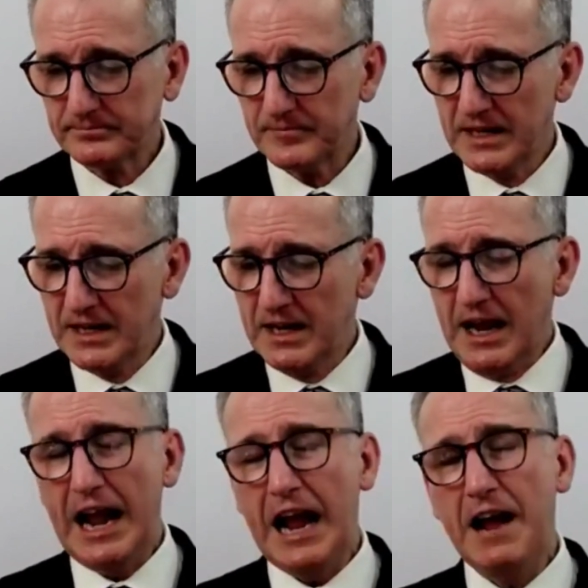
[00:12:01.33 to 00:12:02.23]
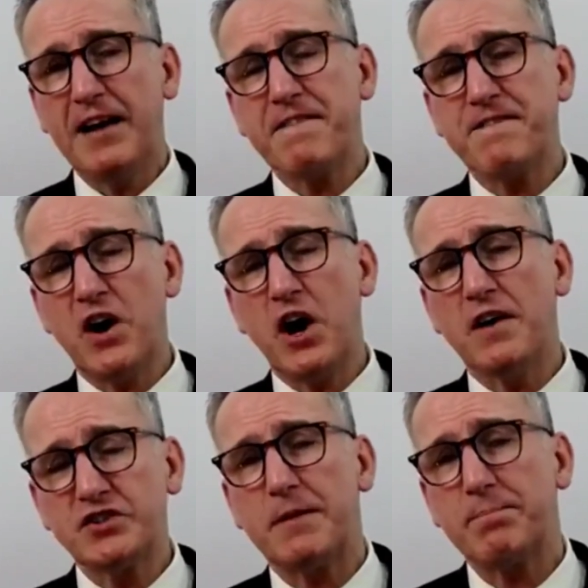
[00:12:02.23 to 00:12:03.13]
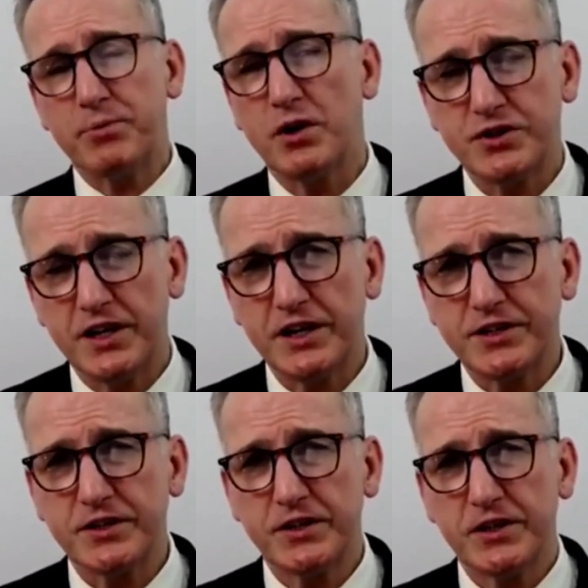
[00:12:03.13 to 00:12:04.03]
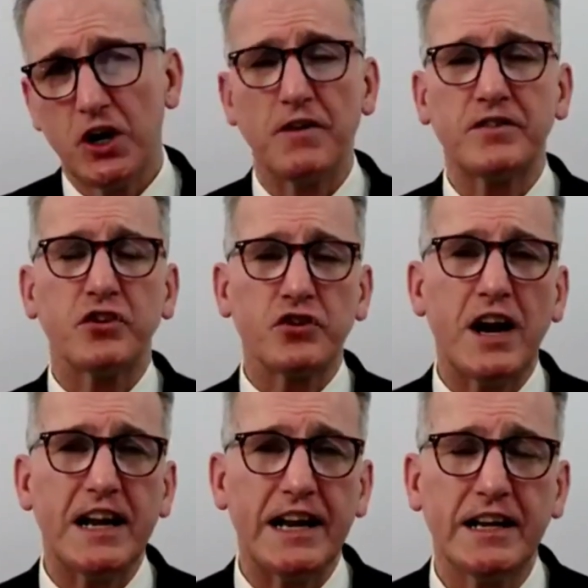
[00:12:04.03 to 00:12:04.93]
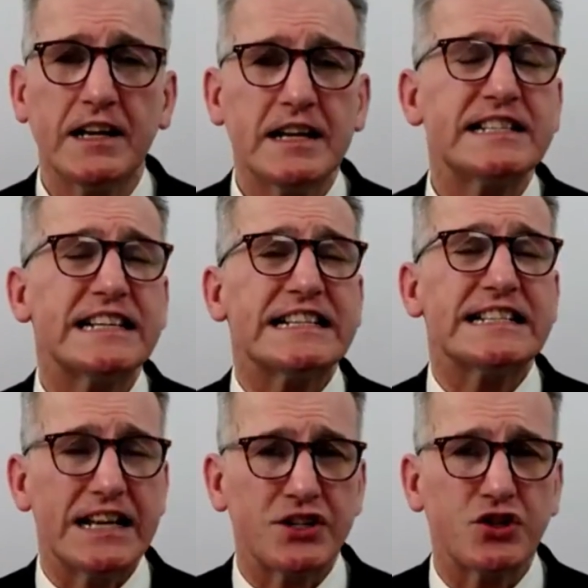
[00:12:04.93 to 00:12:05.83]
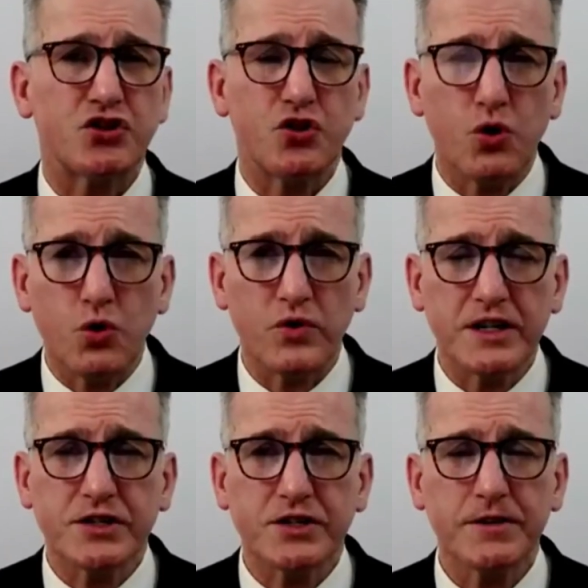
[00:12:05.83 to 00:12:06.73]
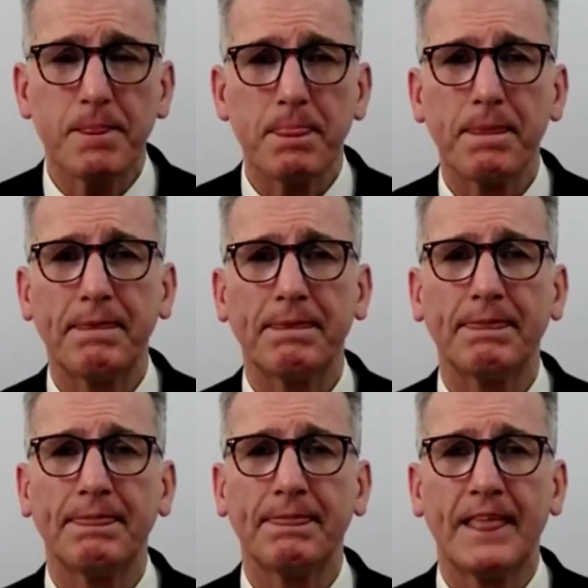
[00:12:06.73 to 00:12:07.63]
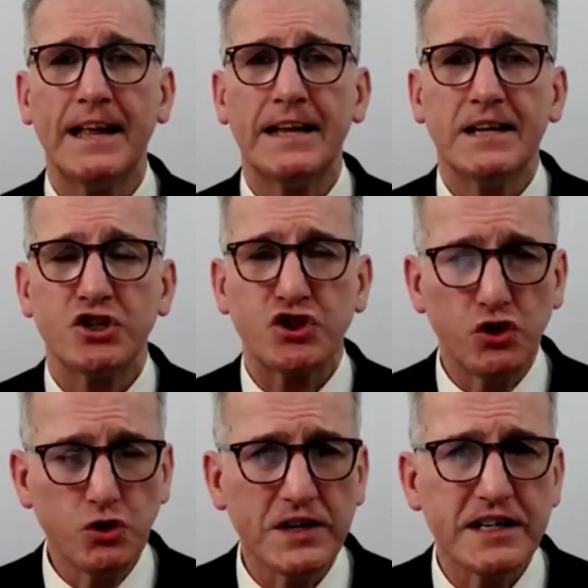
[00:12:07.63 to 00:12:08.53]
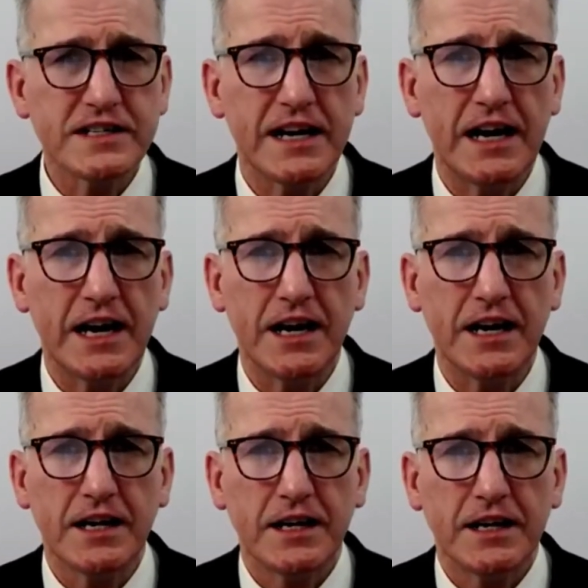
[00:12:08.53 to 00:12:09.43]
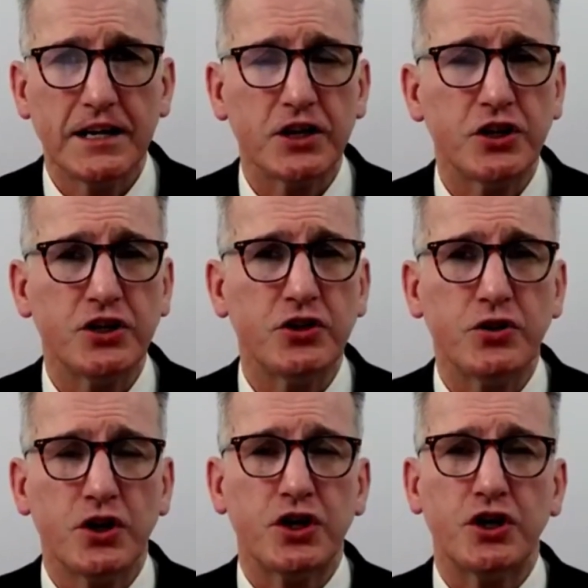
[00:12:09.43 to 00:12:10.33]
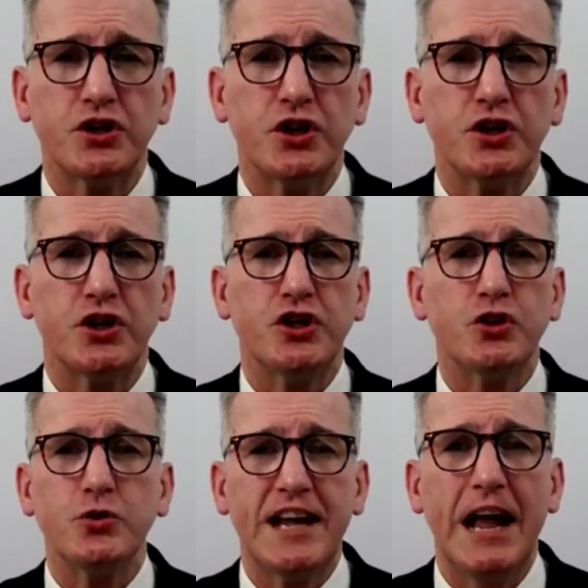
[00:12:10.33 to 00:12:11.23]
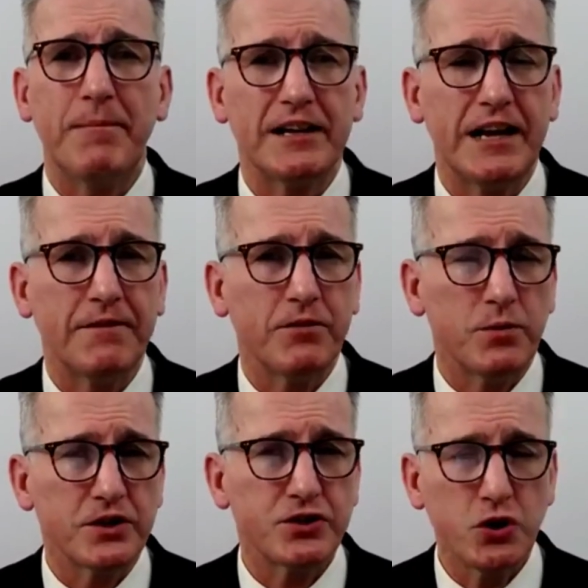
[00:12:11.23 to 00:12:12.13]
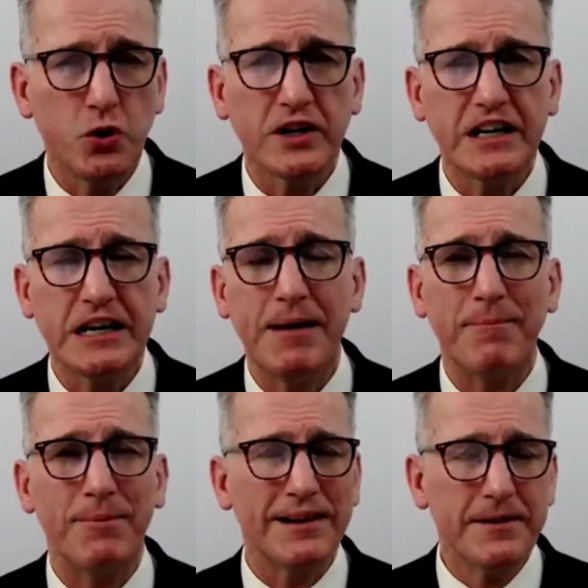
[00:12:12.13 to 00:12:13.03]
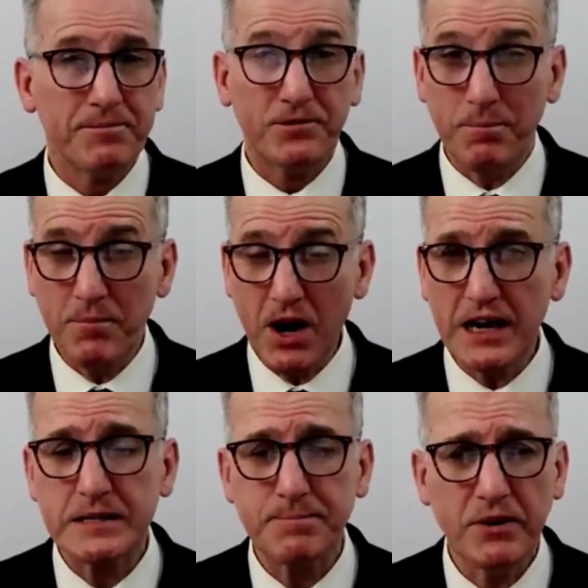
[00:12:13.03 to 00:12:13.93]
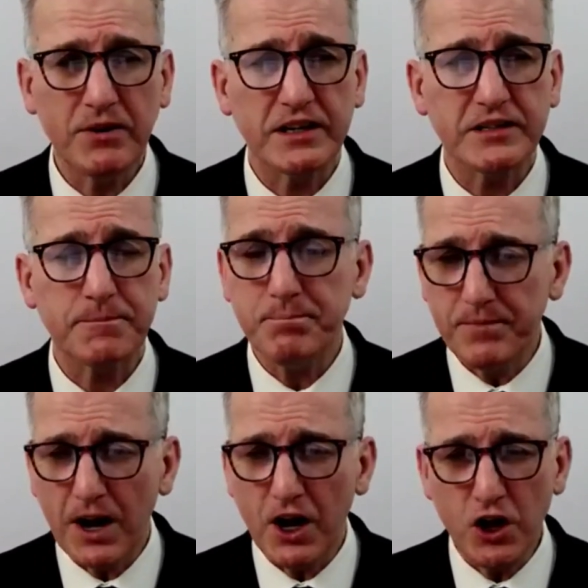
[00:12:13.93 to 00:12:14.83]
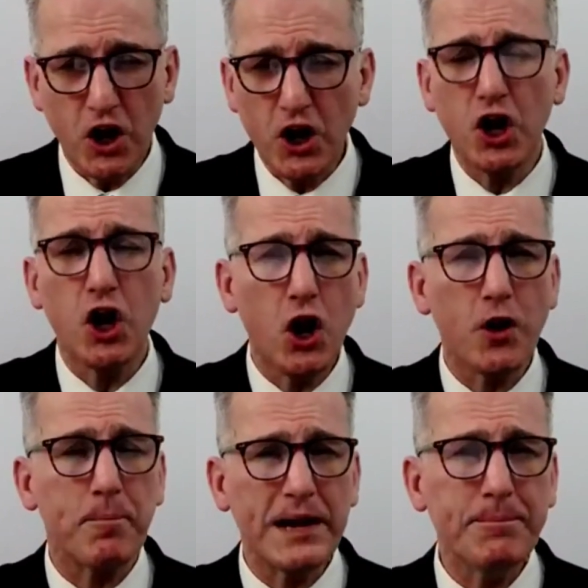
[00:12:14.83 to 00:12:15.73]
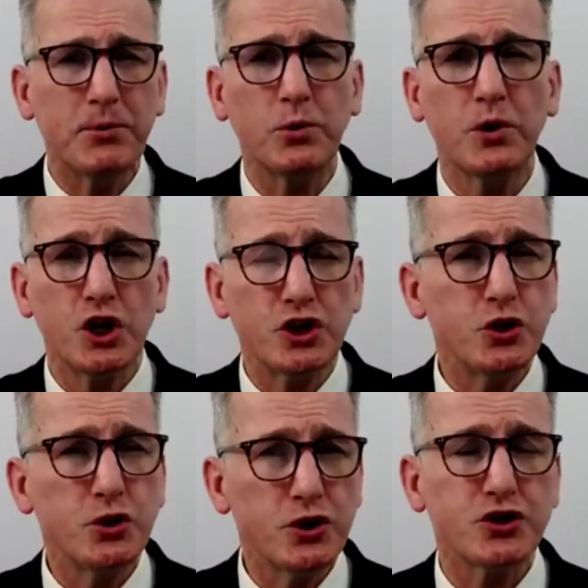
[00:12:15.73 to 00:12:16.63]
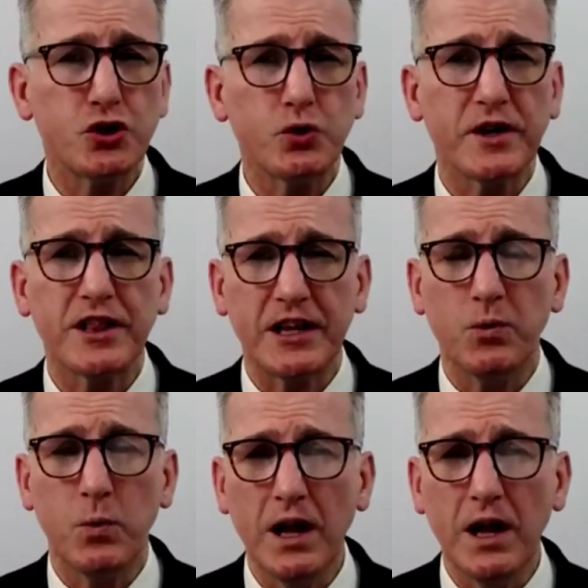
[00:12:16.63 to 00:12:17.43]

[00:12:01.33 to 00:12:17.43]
Have a 5-step process of creating success stories. Stories are the new gambit that everyone's talking about, but from my experience, not a lot of people do the story thing well.